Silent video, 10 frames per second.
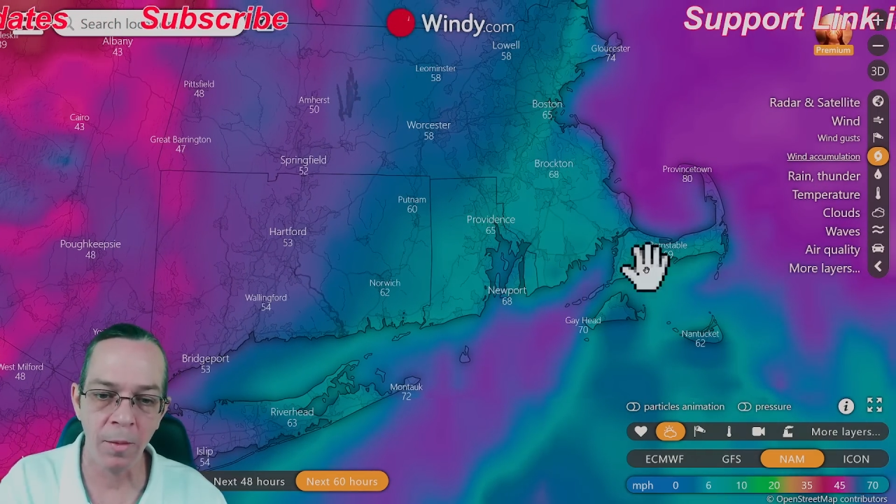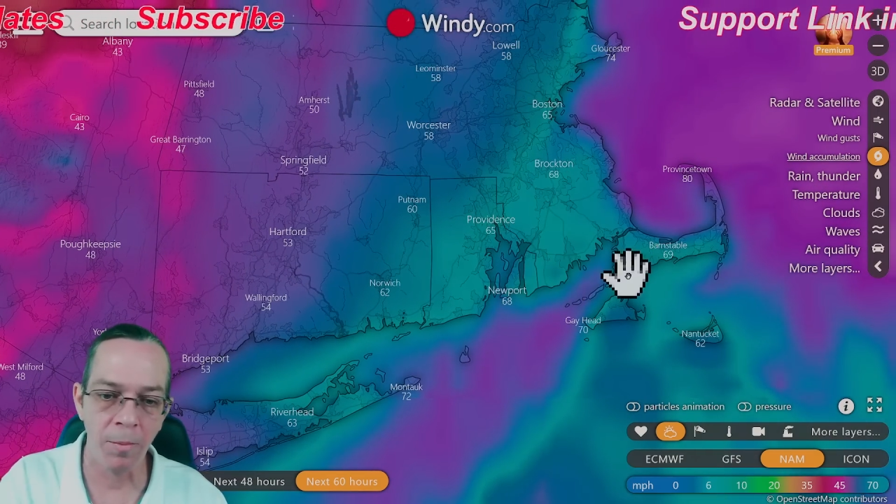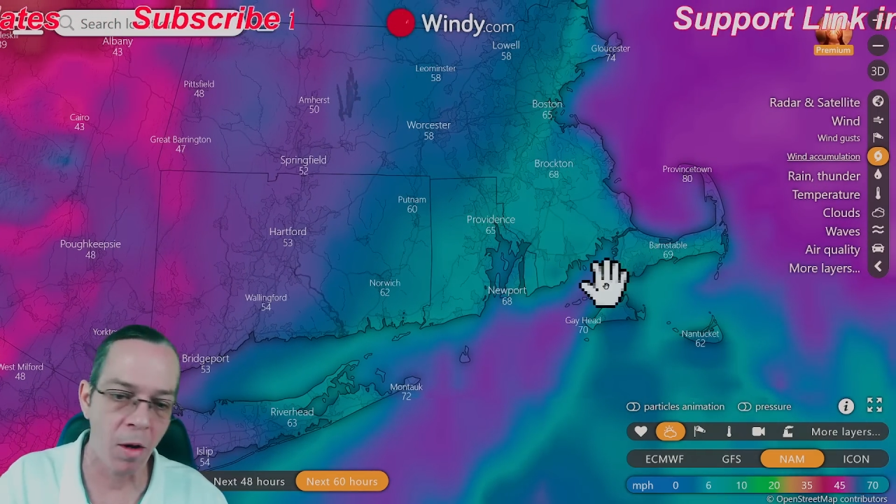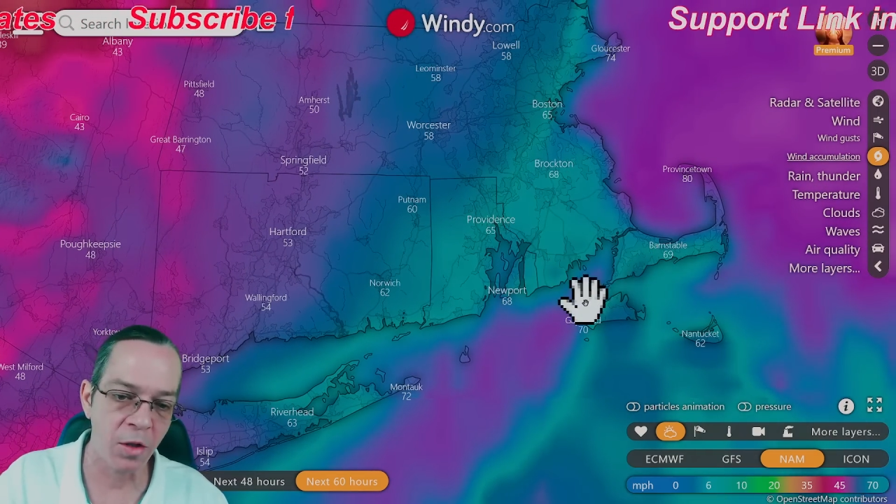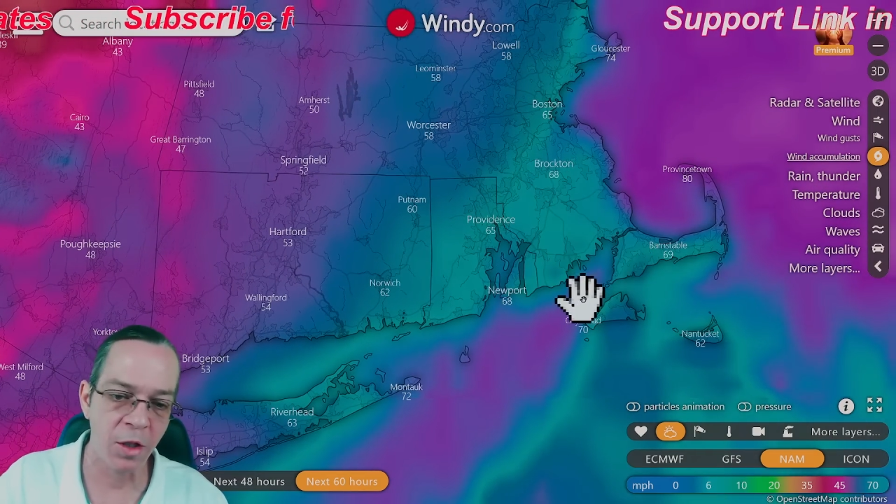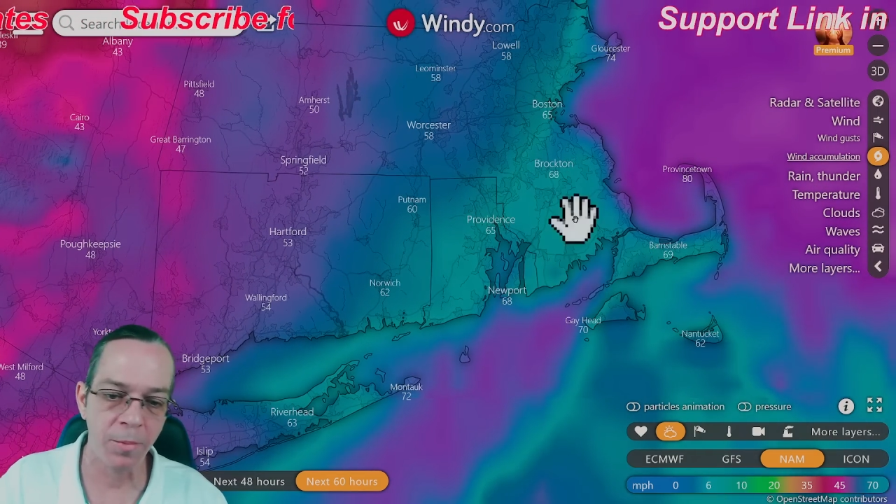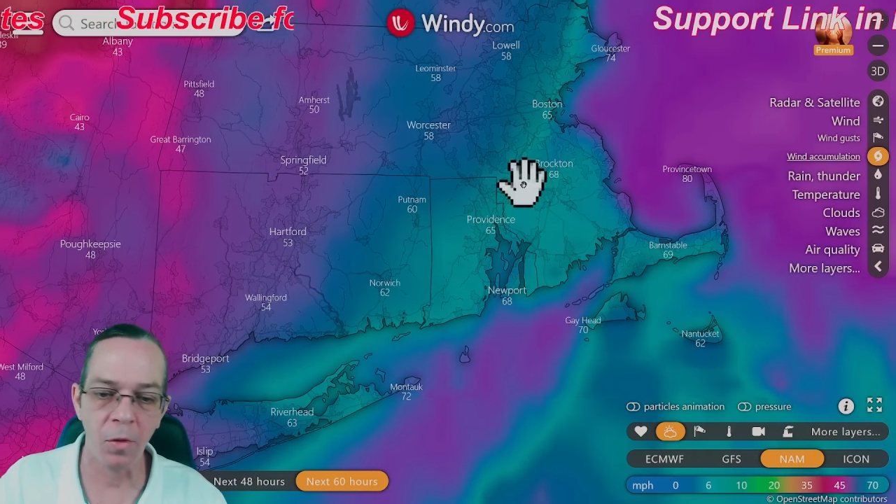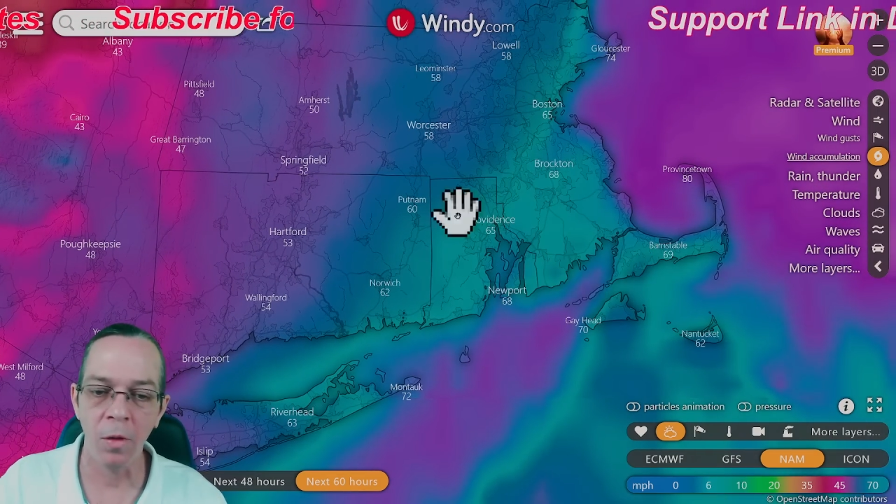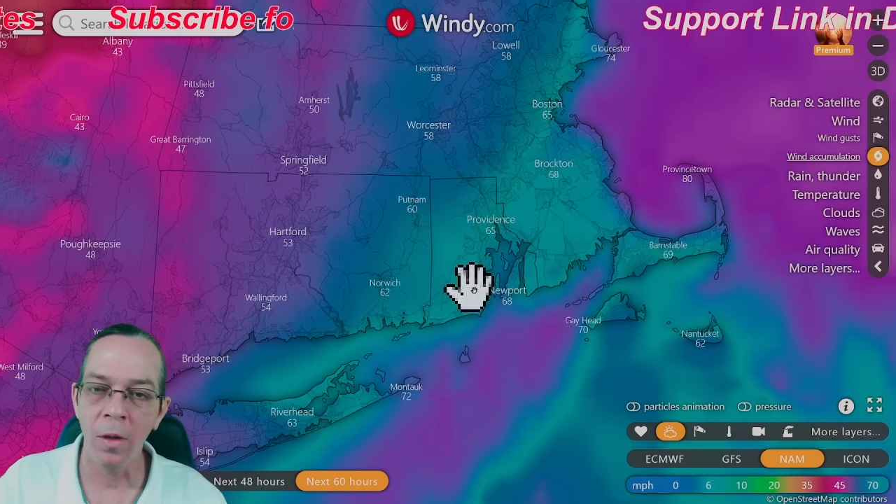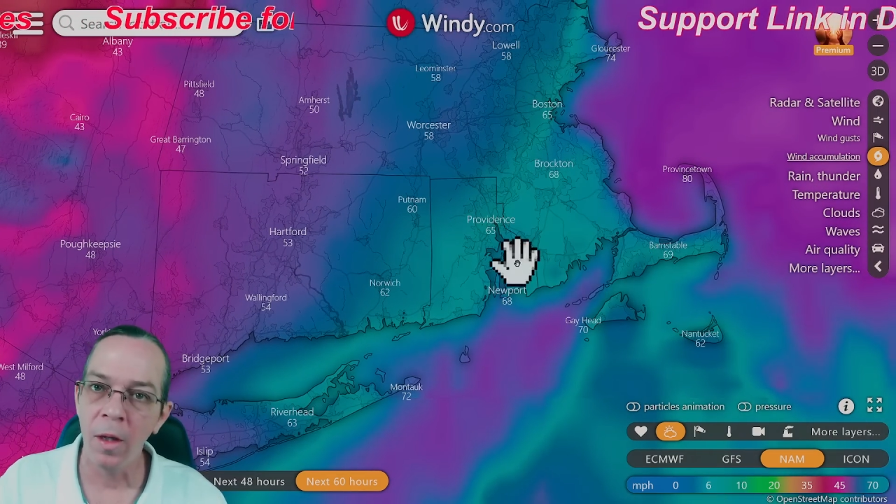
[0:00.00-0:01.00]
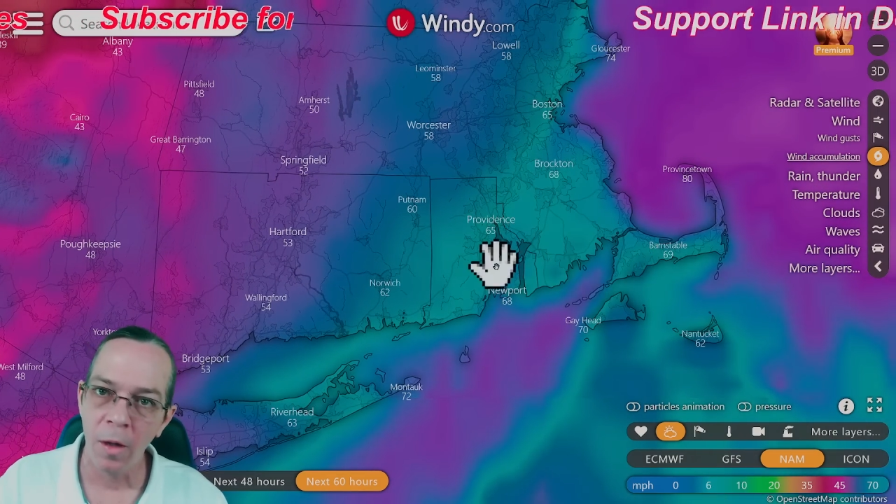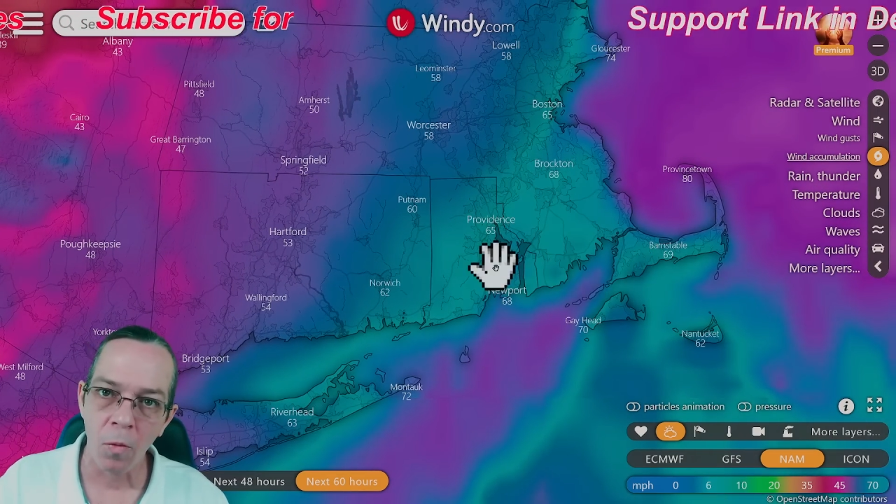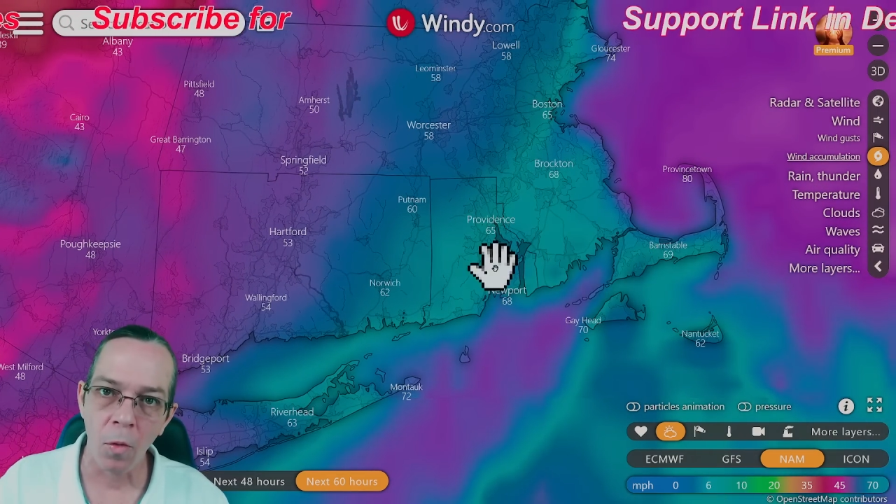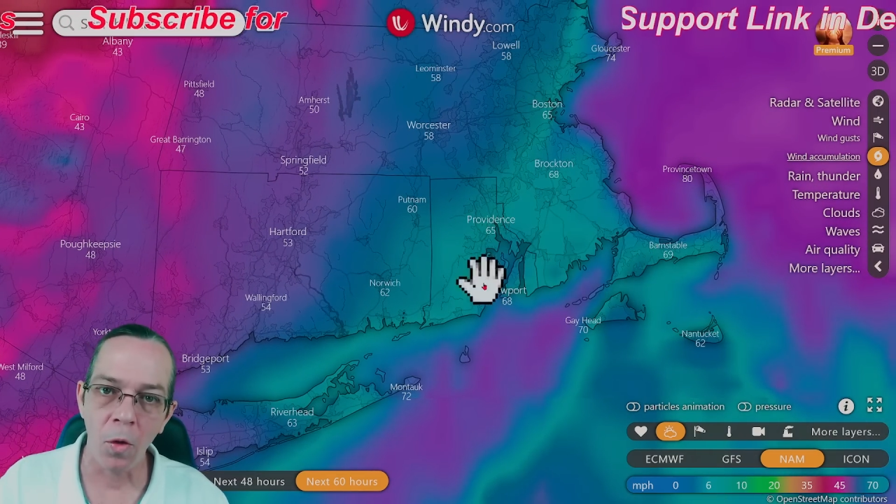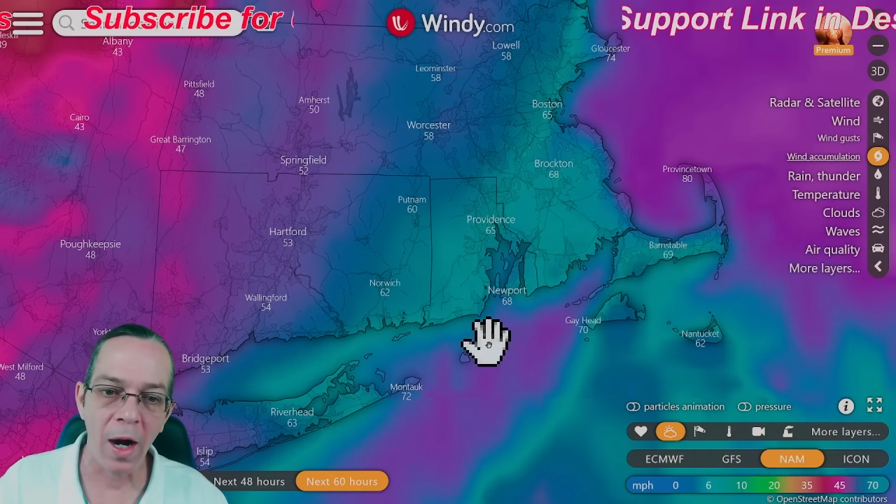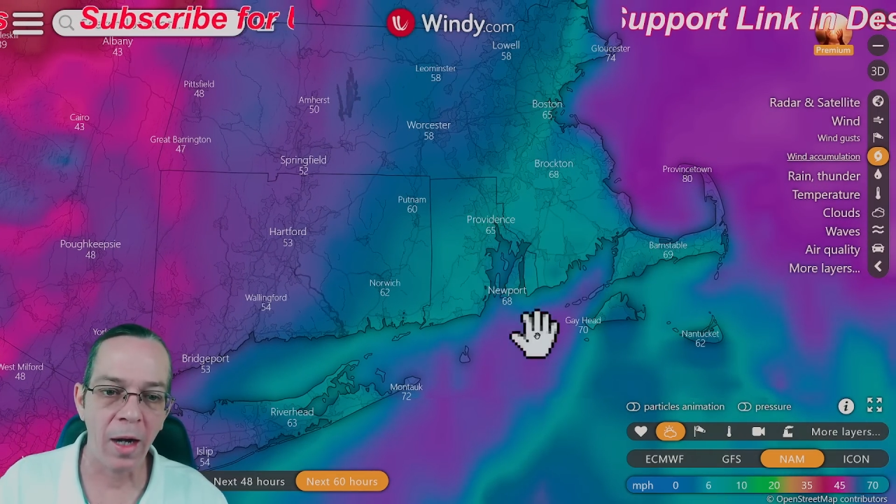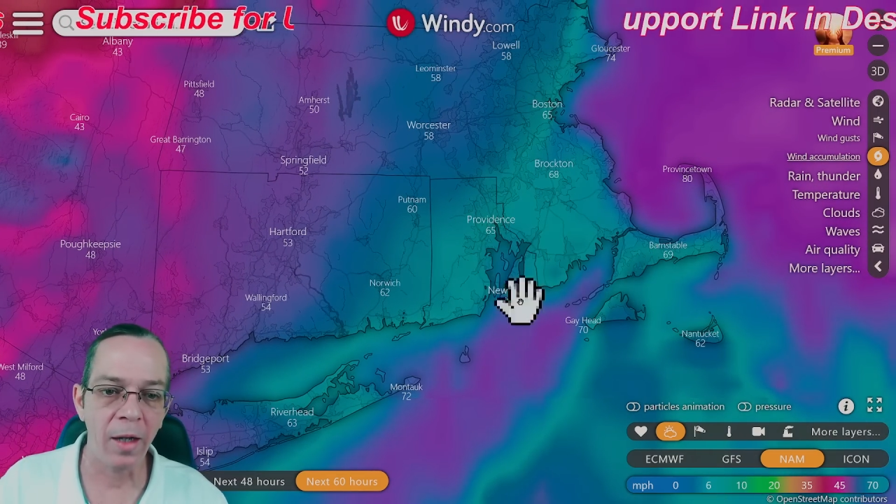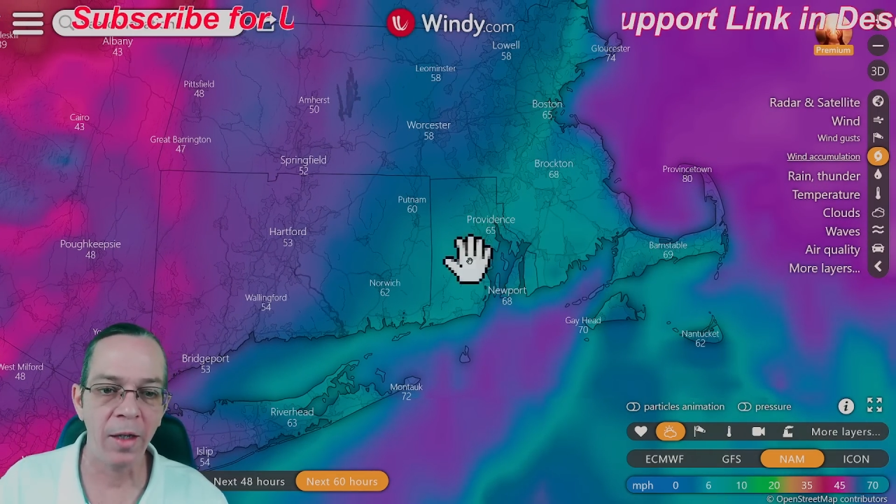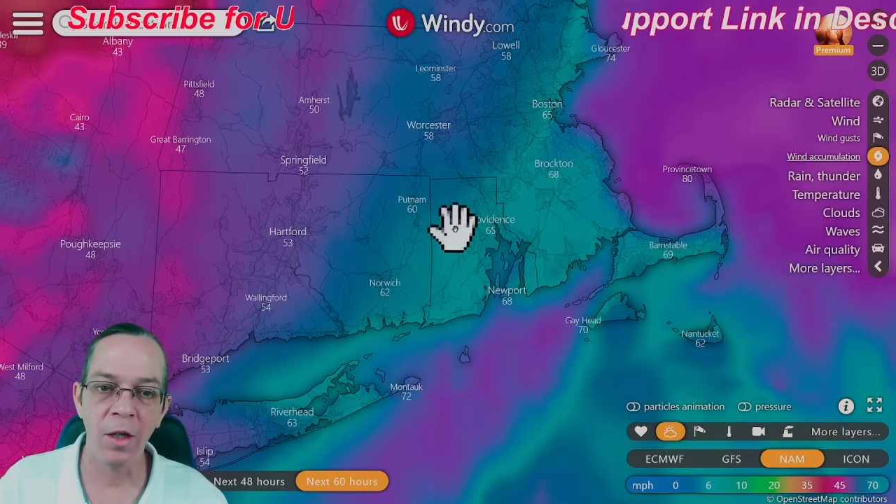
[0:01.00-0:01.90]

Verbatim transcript: Barnstable, Rhode Island.